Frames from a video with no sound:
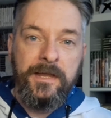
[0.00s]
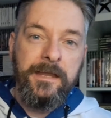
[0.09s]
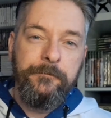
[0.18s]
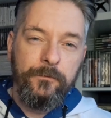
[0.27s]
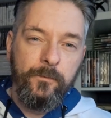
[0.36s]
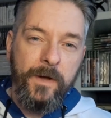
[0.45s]

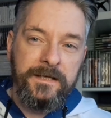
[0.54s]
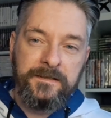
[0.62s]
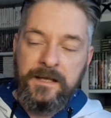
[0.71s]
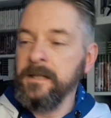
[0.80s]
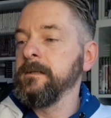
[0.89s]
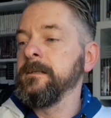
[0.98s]
Evil West
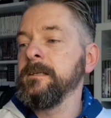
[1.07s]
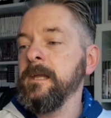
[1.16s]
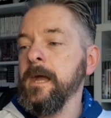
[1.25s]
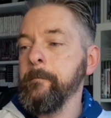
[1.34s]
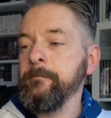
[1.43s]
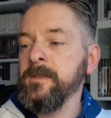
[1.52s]
then,
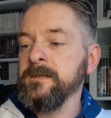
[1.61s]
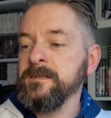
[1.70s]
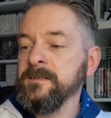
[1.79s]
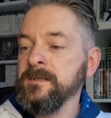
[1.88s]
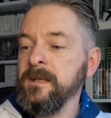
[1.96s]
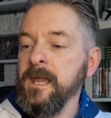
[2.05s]
yeah, this
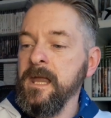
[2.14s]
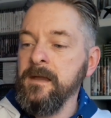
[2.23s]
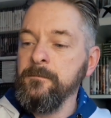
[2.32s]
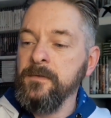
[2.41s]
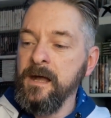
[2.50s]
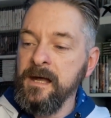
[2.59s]
is a
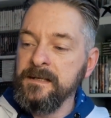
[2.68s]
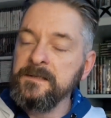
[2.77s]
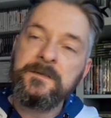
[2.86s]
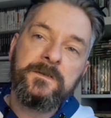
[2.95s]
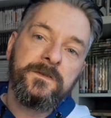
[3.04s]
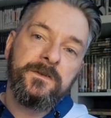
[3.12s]
game
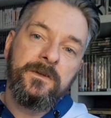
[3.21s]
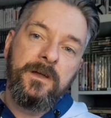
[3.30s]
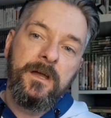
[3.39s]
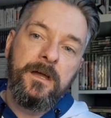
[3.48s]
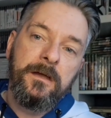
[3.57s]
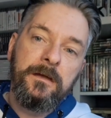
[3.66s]
that
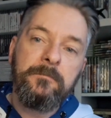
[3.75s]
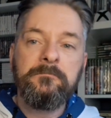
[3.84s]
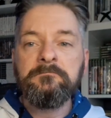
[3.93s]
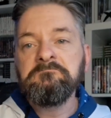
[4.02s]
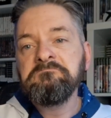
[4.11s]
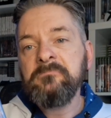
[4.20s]

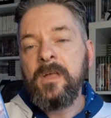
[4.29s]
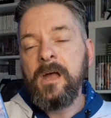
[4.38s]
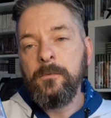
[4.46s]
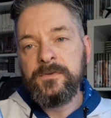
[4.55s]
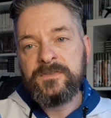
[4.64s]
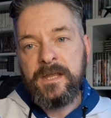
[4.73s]
I
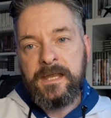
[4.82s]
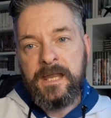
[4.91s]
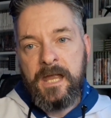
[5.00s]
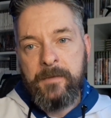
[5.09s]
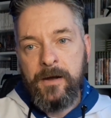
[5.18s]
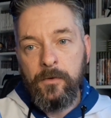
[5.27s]
wouldn't say it
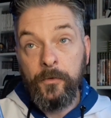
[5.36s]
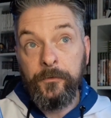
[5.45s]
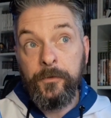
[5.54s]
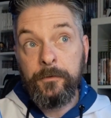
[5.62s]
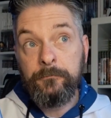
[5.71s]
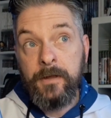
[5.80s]
came out
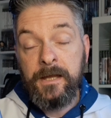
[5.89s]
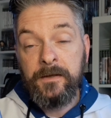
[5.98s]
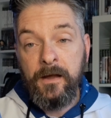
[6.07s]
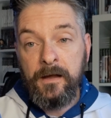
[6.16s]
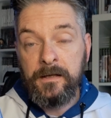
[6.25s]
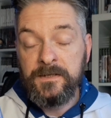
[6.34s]
under the
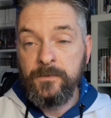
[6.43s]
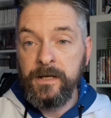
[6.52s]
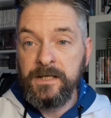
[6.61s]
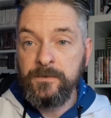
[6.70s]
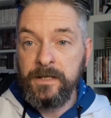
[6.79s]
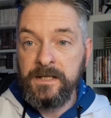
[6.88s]
radar in
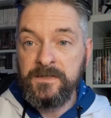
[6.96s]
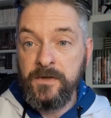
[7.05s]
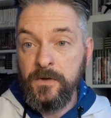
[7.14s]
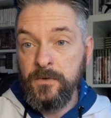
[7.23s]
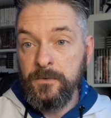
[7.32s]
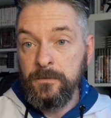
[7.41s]

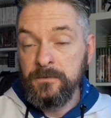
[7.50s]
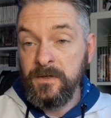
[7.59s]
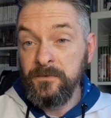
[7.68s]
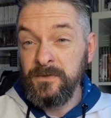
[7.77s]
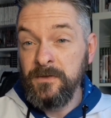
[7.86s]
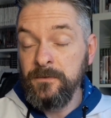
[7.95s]
2022, so
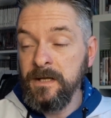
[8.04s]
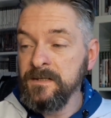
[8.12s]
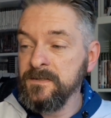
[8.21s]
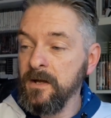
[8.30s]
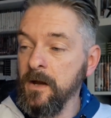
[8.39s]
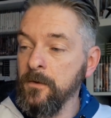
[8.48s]
2 years
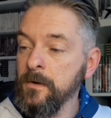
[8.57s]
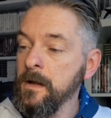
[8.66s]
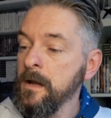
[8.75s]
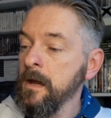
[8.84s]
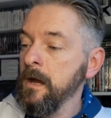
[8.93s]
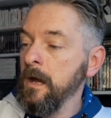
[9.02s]
ago.
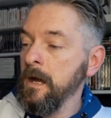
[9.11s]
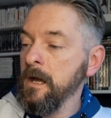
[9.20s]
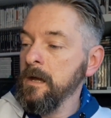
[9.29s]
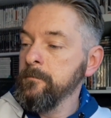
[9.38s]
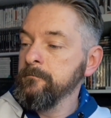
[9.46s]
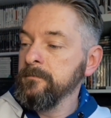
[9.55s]

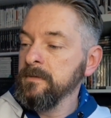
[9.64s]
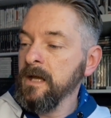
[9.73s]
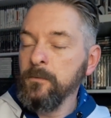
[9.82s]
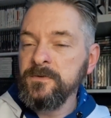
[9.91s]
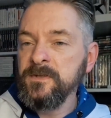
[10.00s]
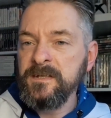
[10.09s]
Yeah, it
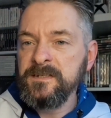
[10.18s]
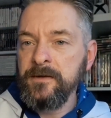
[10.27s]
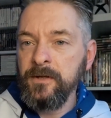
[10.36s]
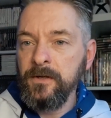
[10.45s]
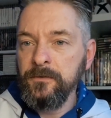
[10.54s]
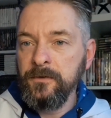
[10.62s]
wasn't
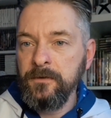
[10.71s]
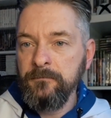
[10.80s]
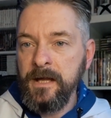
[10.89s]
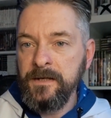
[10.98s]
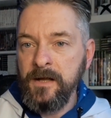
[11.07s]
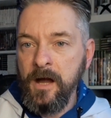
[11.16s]
necessarily under the
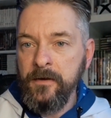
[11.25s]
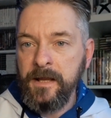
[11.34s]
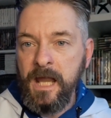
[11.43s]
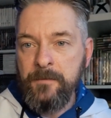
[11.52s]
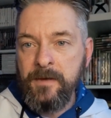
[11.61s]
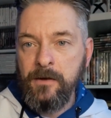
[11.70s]
radar. It
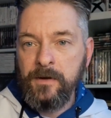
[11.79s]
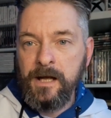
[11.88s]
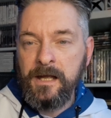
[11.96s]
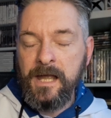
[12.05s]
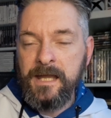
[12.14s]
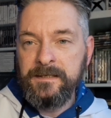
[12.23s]
came out
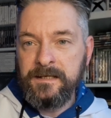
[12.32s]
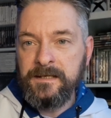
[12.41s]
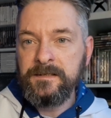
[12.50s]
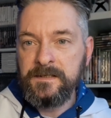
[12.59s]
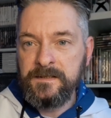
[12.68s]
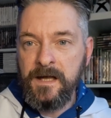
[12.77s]
at a
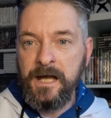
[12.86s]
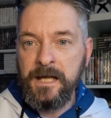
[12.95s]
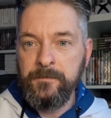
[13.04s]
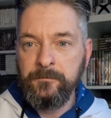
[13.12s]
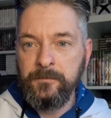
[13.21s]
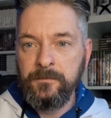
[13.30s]
decent
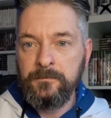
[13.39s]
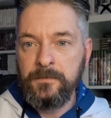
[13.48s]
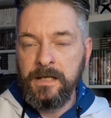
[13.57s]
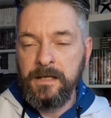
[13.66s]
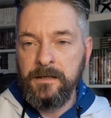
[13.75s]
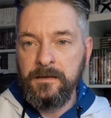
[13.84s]
time
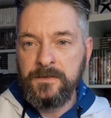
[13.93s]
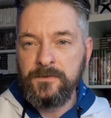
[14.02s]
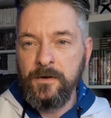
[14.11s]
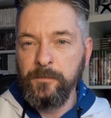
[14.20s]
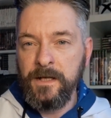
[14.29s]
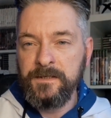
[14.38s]
in the
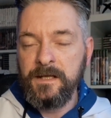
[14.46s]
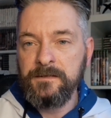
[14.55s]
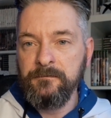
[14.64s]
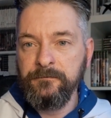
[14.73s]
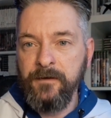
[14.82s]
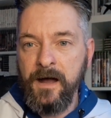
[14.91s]
sort of
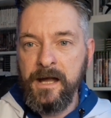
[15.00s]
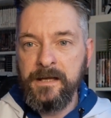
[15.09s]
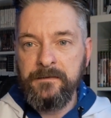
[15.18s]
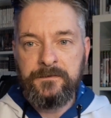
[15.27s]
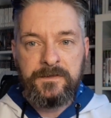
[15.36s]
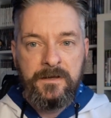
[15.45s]
PlayStation
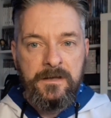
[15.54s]
5's